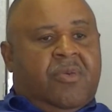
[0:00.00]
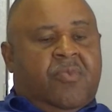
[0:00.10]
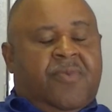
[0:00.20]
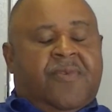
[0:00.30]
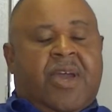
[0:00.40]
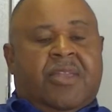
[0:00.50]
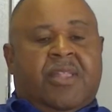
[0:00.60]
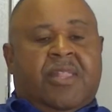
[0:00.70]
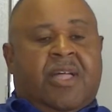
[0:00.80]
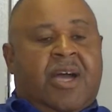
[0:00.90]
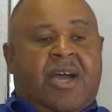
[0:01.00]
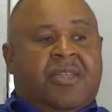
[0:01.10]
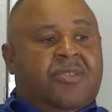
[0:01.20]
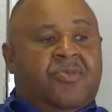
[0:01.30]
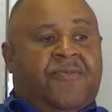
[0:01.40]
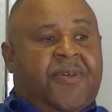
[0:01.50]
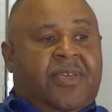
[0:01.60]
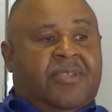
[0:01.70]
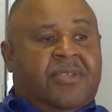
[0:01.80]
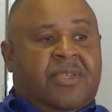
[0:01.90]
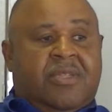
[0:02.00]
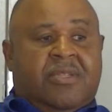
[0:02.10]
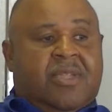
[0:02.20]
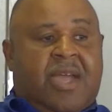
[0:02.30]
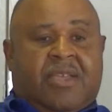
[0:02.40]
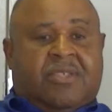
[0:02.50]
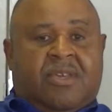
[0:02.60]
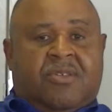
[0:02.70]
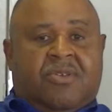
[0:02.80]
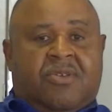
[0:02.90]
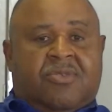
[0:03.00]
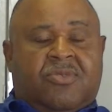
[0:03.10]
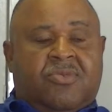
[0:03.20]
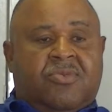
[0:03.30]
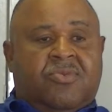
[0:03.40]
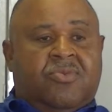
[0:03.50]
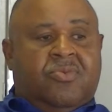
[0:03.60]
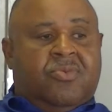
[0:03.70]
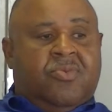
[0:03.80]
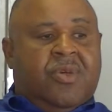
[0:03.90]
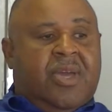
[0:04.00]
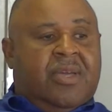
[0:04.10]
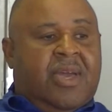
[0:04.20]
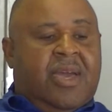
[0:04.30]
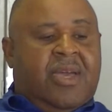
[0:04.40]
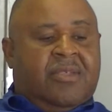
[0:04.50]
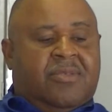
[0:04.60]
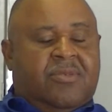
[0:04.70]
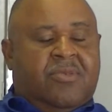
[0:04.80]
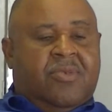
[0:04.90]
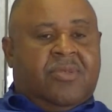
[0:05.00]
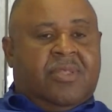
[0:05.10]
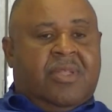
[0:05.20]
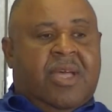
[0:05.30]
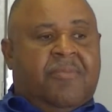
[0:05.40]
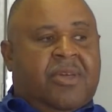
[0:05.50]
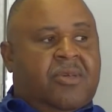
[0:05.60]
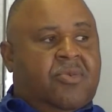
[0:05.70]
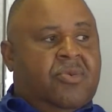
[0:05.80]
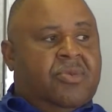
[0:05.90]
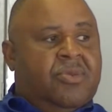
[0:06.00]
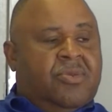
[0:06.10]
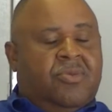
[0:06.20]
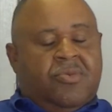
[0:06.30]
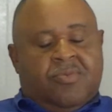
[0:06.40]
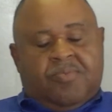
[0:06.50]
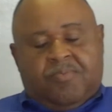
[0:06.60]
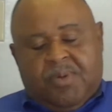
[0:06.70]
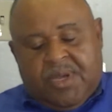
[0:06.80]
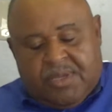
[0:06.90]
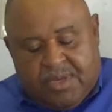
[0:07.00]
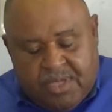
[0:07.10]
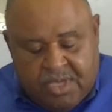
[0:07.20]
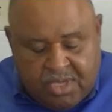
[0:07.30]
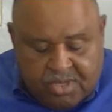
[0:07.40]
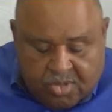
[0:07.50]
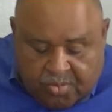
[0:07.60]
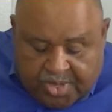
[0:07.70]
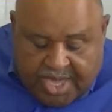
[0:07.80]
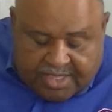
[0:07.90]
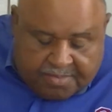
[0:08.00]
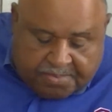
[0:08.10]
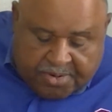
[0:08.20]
We've got a lot of new faces. The entire secondary is new. You know, we've got got guys, you know, in the linebacker corps that are new, but, you know, we got some